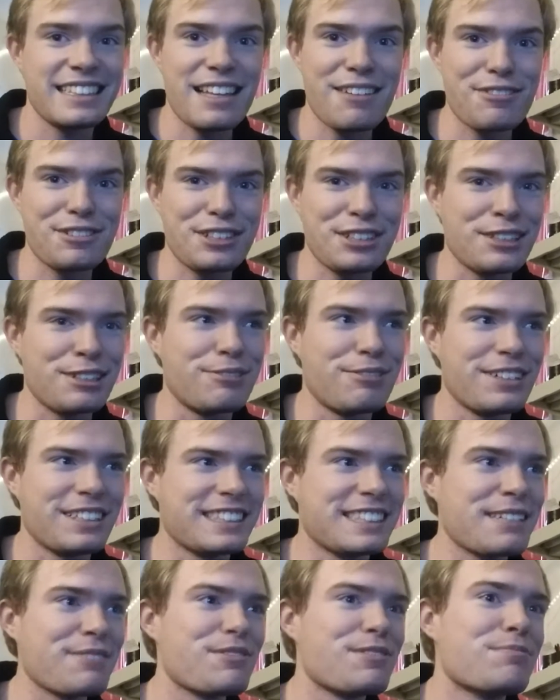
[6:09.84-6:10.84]
it's never good
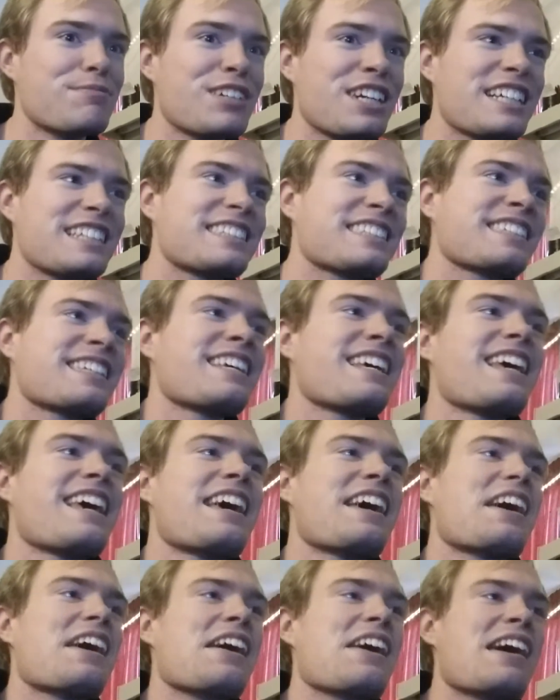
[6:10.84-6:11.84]
when someone breaks.
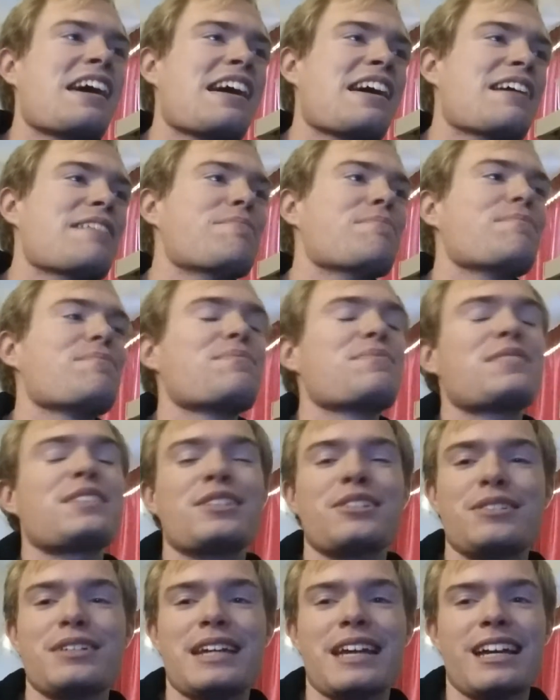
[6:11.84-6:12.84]
Um,
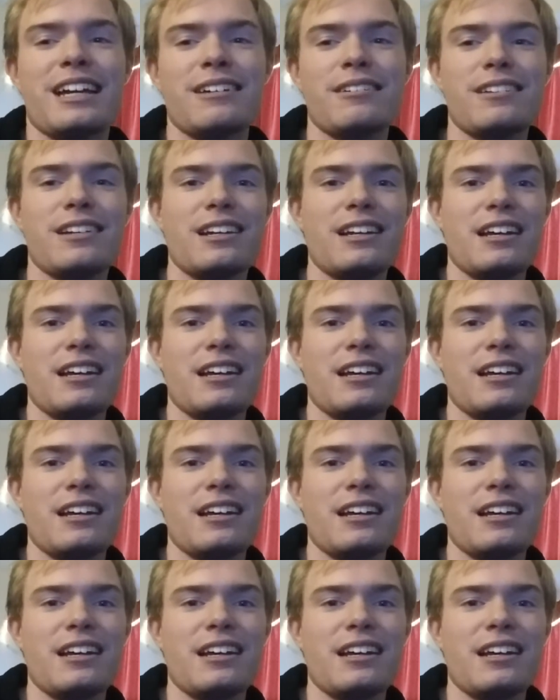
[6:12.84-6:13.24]
so yeah,